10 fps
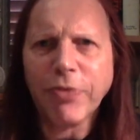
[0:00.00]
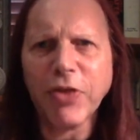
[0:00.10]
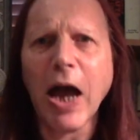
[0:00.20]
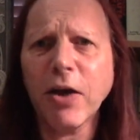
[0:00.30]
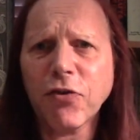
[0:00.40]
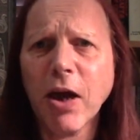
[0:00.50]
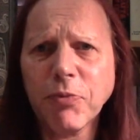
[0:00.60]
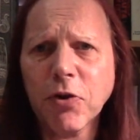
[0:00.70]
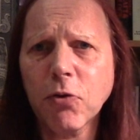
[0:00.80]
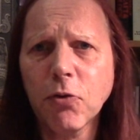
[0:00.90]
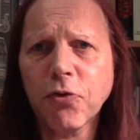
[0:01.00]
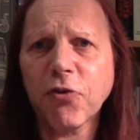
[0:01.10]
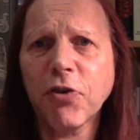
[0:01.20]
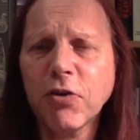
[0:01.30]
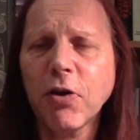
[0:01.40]
That is absolutely
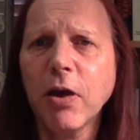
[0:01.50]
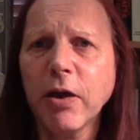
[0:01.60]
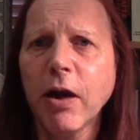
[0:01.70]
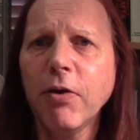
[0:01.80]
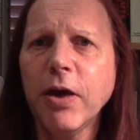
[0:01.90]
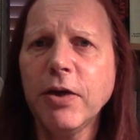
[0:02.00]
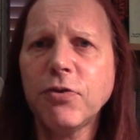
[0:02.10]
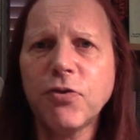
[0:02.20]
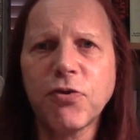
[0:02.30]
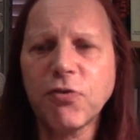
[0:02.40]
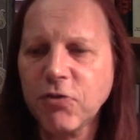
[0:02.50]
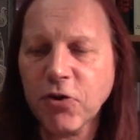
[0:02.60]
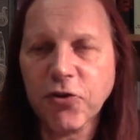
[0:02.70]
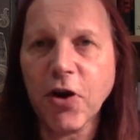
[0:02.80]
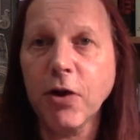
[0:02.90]
gorgeous. It, you know, it just
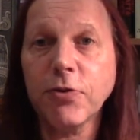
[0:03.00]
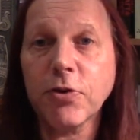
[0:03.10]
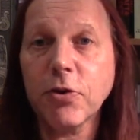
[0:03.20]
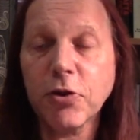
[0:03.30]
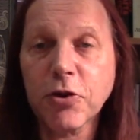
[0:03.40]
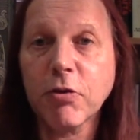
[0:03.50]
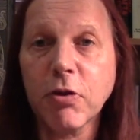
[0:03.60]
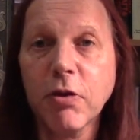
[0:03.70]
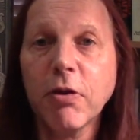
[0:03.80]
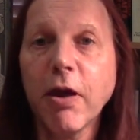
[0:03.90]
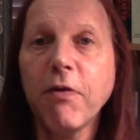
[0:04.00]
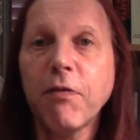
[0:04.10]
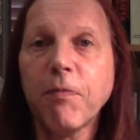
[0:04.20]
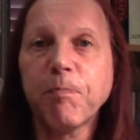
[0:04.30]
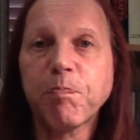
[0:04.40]
shows that that
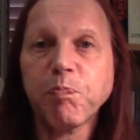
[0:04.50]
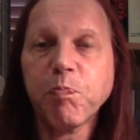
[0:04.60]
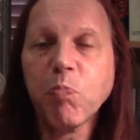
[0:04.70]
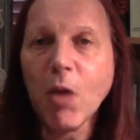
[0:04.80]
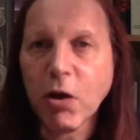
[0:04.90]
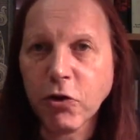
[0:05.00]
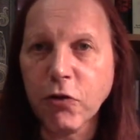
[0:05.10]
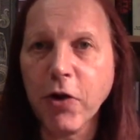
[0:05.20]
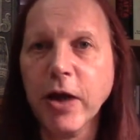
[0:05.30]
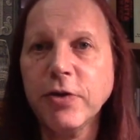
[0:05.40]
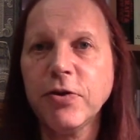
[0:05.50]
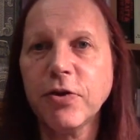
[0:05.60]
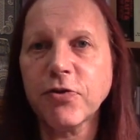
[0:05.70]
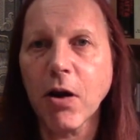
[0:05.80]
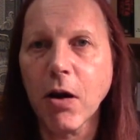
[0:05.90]
they've created
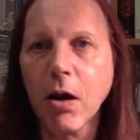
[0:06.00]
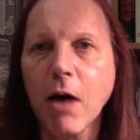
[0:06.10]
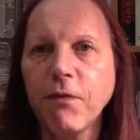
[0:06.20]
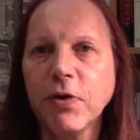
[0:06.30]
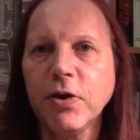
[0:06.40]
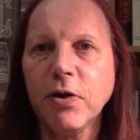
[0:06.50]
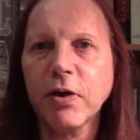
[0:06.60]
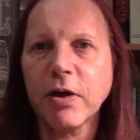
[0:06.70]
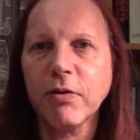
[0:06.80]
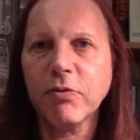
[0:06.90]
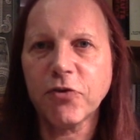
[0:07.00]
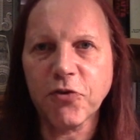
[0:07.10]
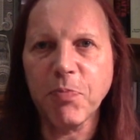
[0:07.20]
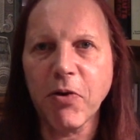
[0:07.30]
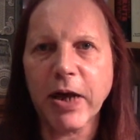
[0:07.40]
this lovely
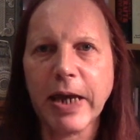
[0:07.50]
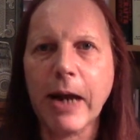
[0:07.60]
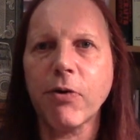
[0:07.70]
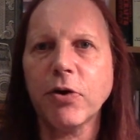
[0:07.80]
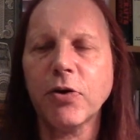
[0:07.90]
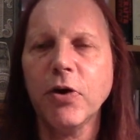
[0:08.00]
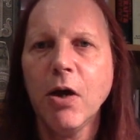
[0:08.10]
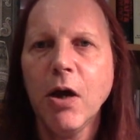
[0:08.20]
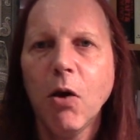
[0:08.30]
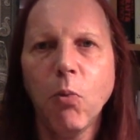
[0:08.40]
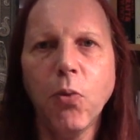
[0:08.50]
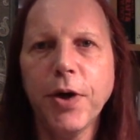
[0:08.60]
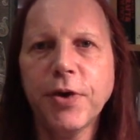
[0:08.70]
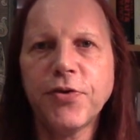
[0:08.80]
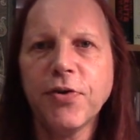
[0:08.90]
spirit character,
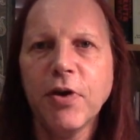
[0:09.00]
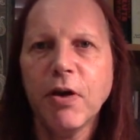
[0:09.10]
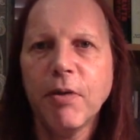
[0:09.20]
which,